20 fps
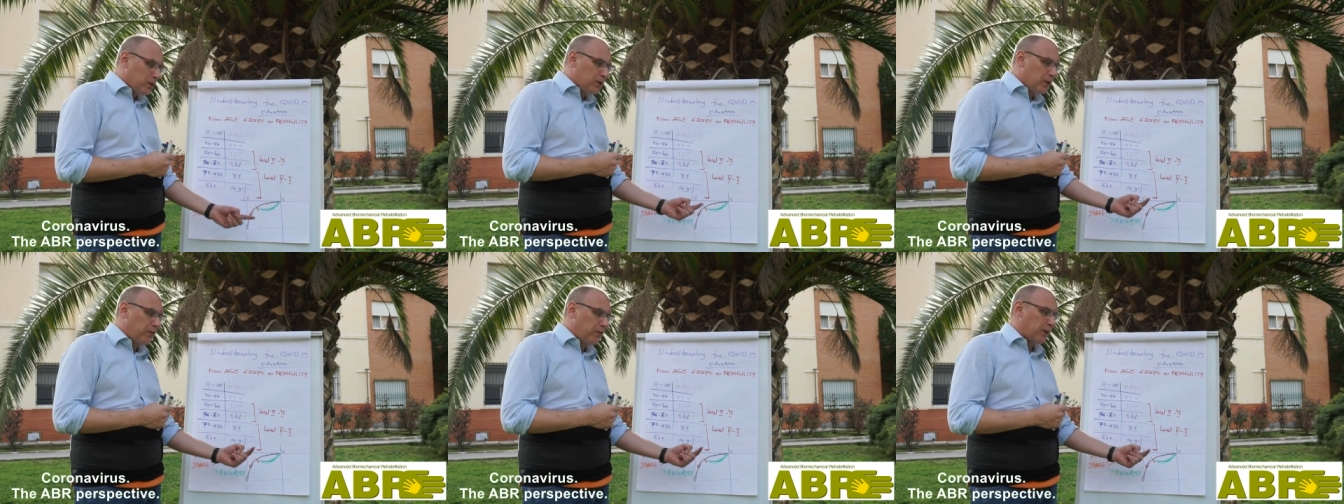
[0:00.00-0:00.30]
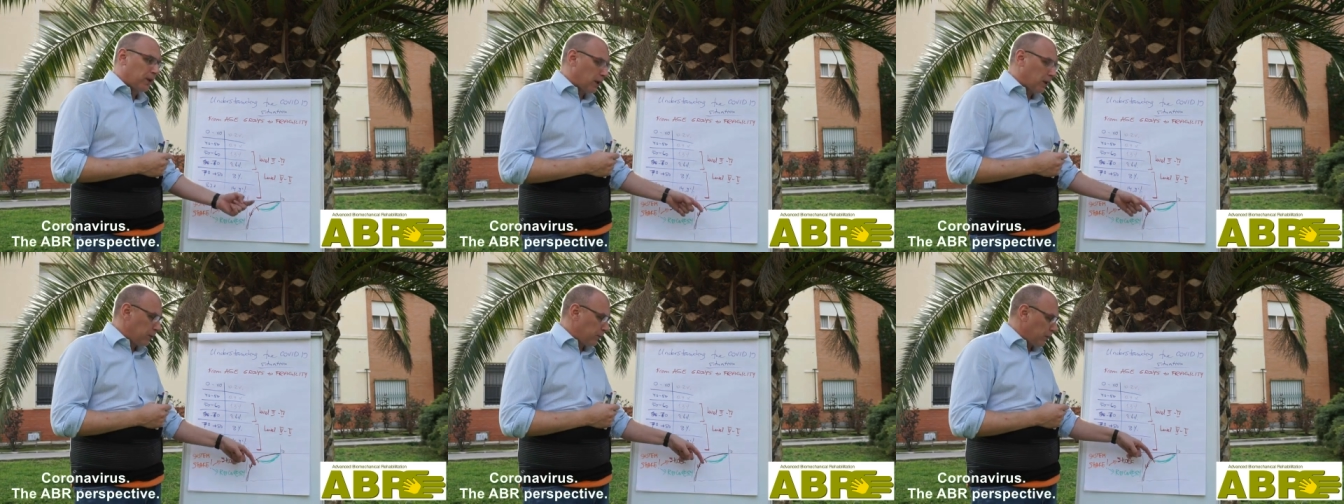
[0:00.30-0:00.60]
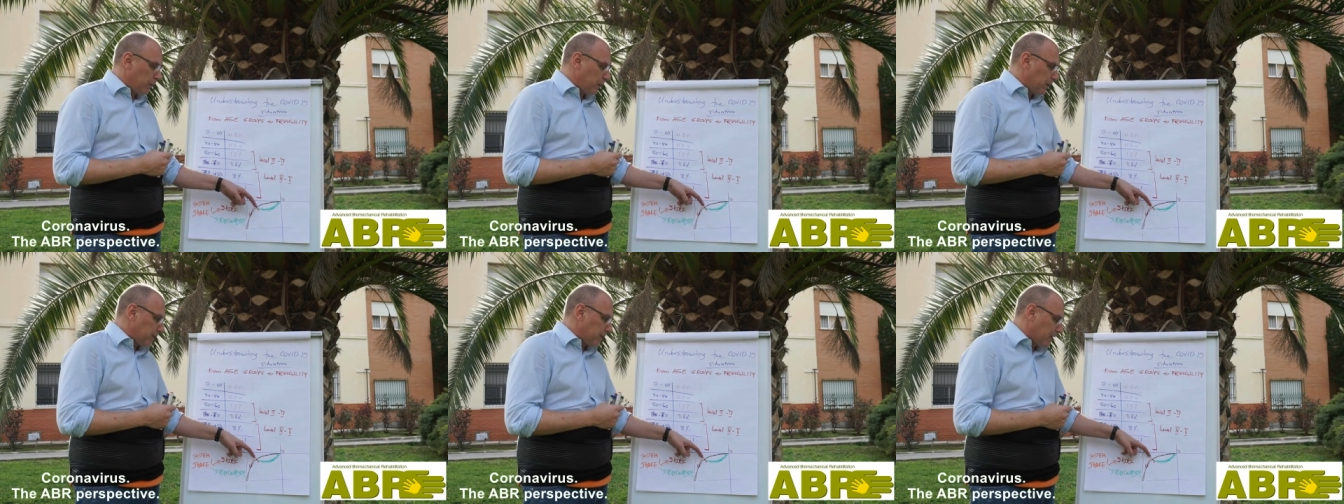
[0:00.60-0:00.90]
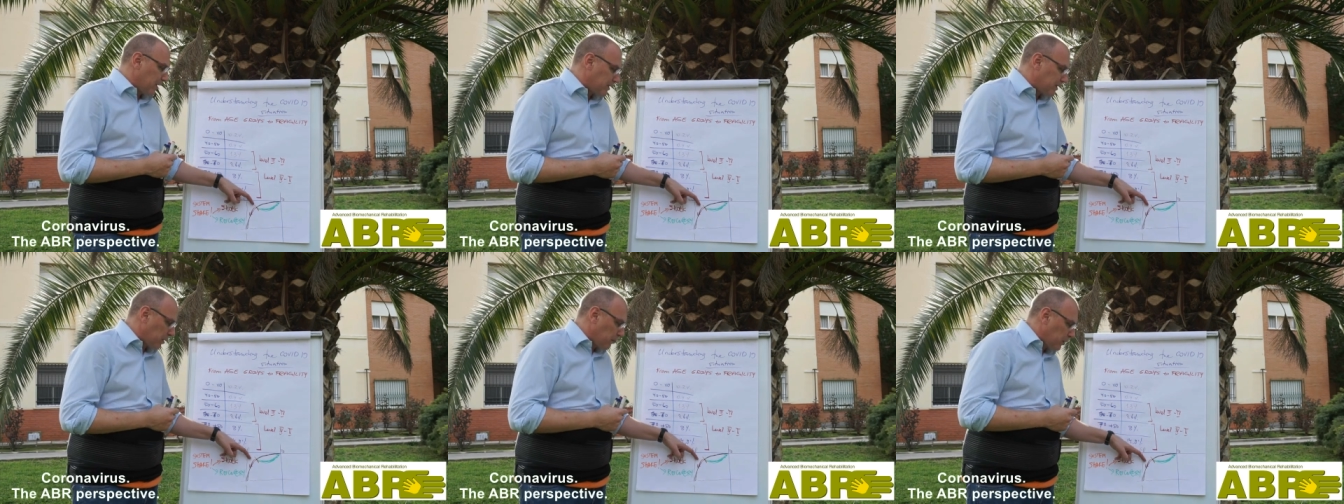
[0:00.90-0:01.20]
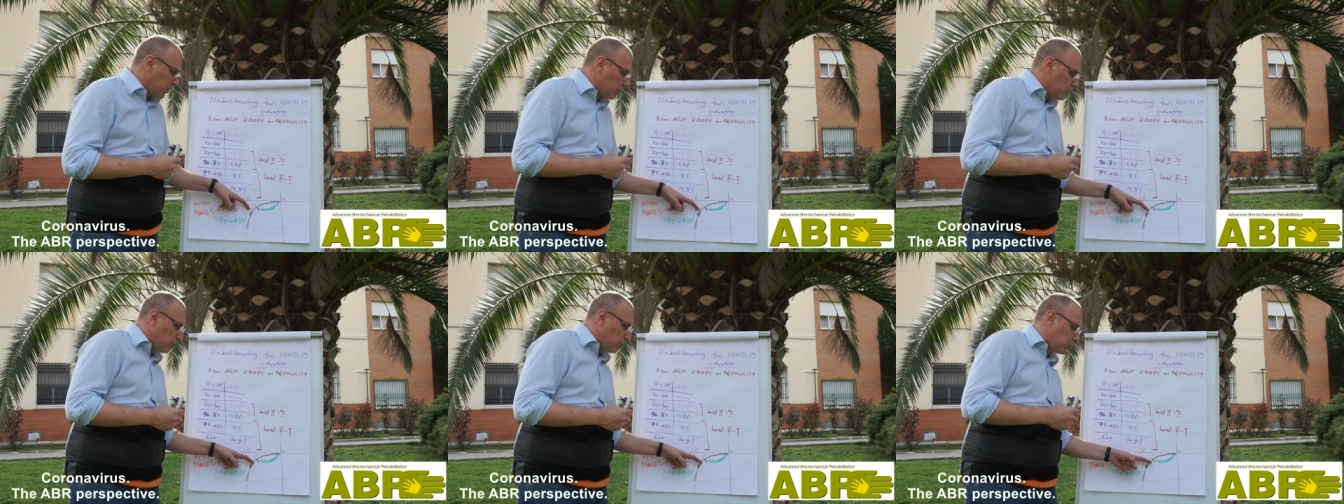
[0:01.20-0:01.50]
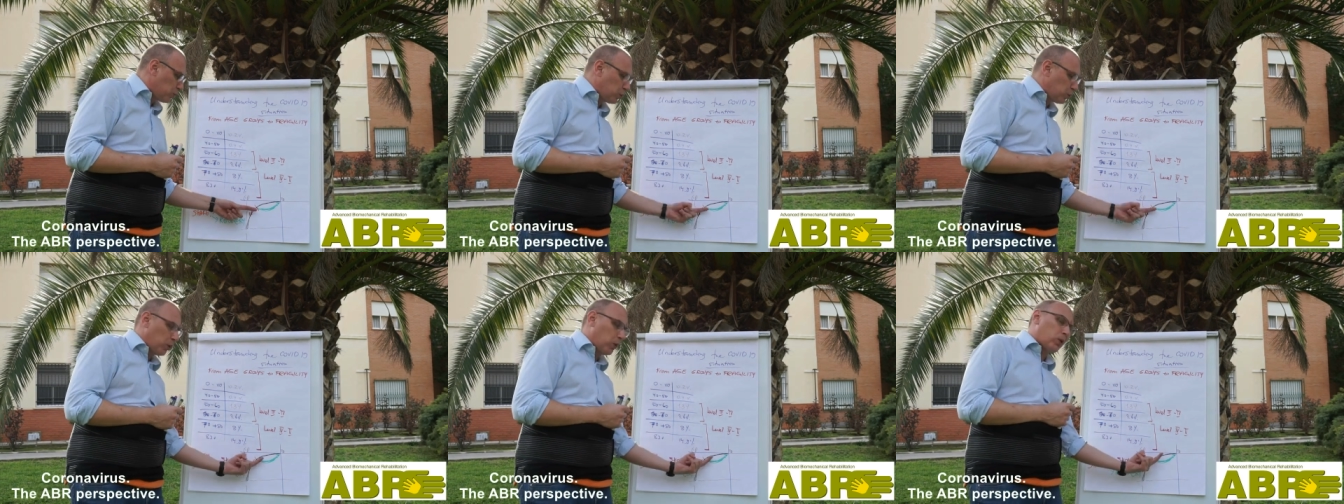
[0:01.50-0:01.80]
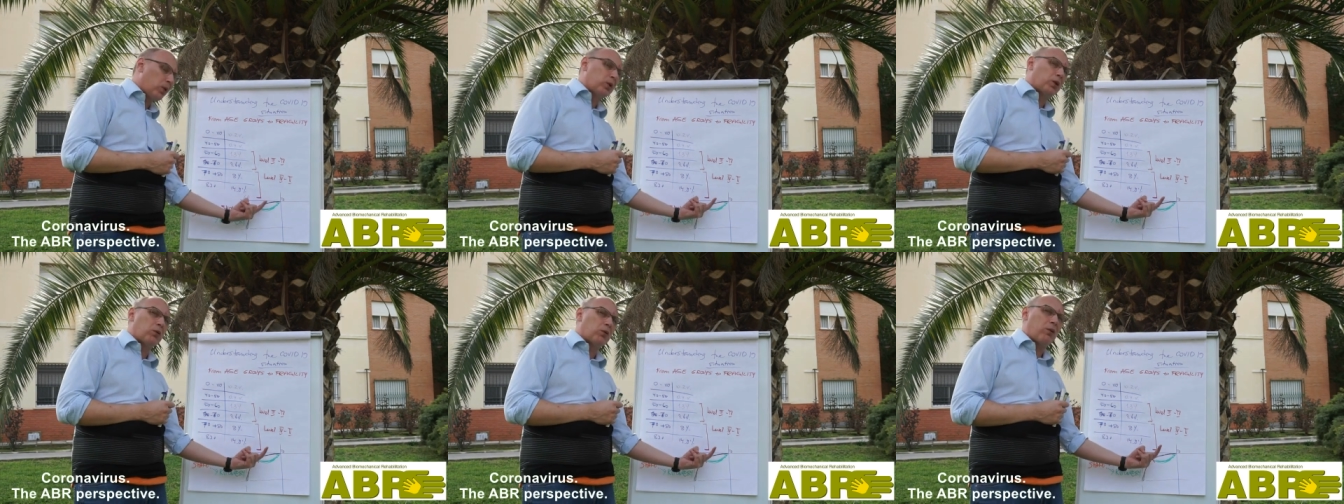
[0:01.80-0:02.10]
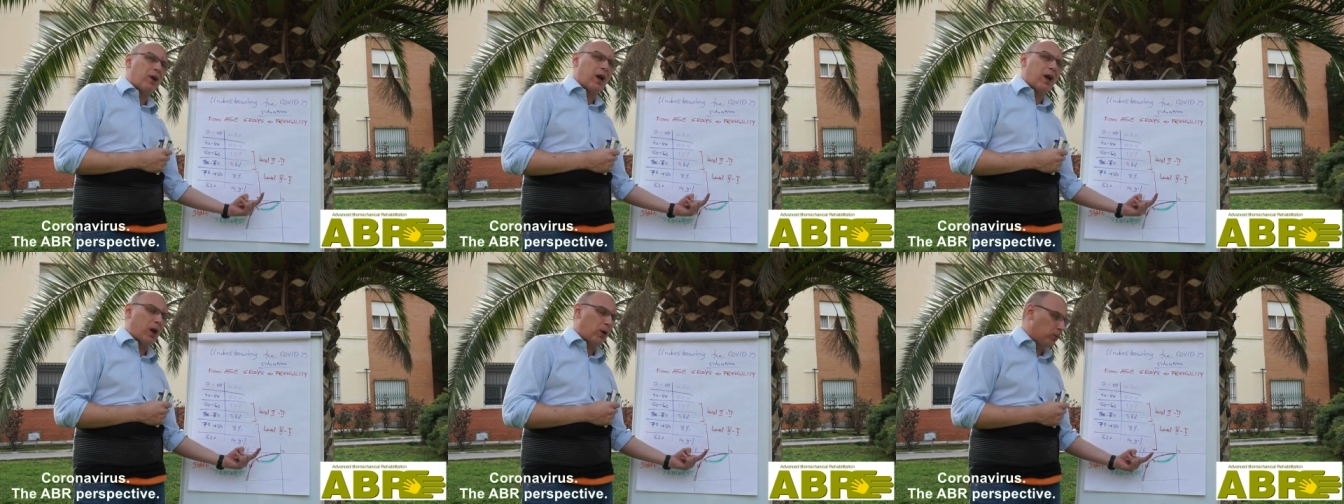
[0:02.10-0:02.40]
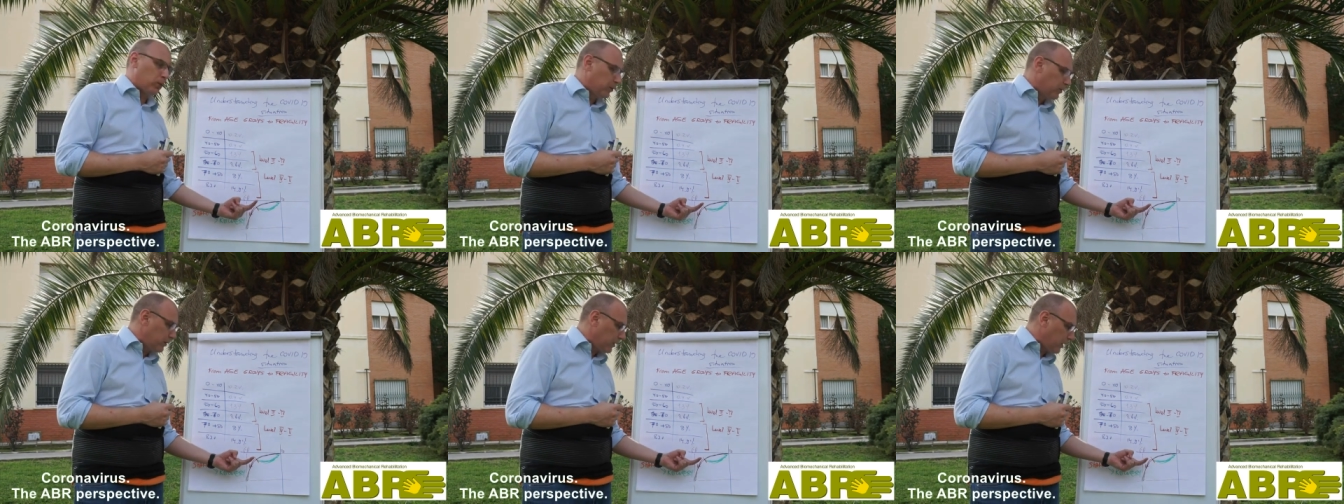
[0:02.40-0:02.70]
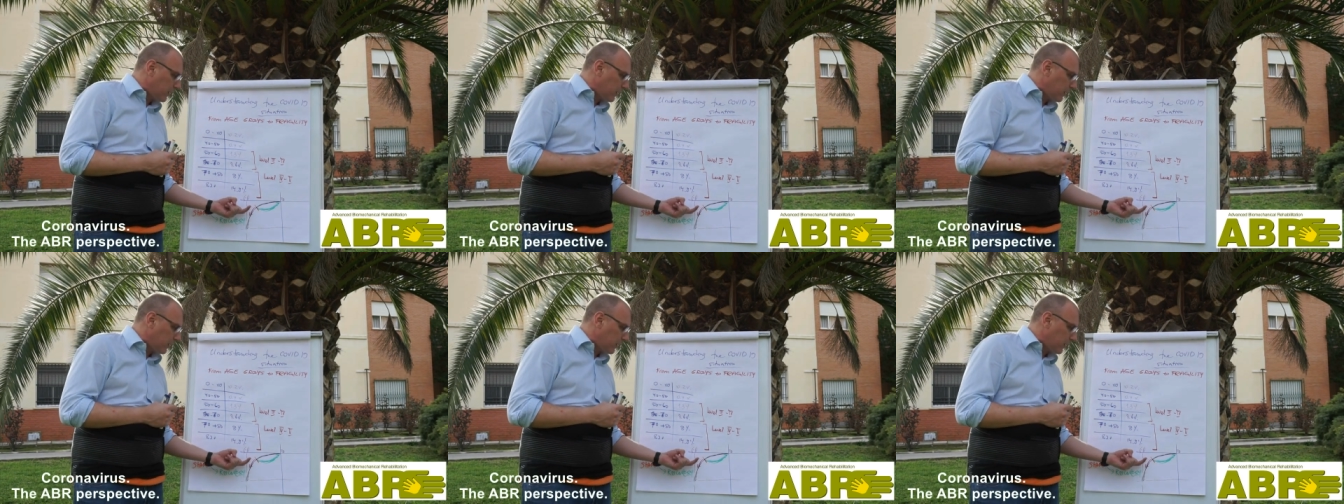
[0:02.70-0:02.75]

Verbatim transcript: difficult for the system is to turn around